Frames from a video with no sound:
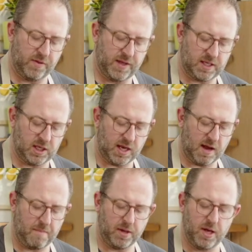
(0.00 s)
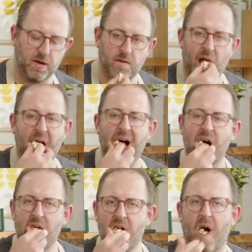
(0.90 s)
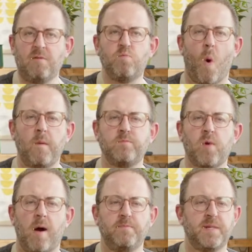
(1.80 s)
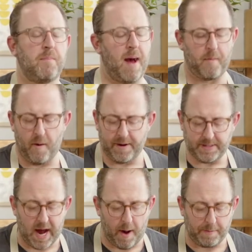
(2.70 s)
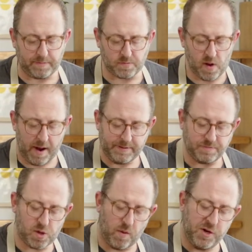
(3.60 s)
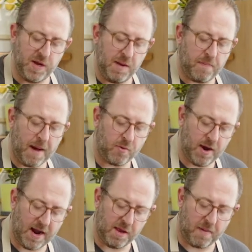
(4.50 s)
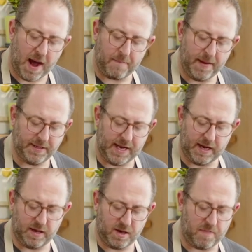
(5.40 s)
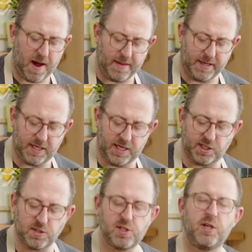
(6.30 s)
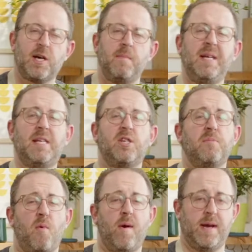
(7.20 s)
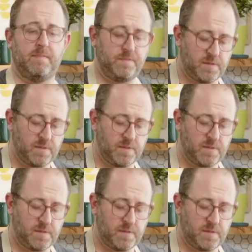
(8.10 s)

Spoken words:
This is like a balloon, big popcorn. Now, when you eat popcorn out of the pot like this, you're going to be disappointed.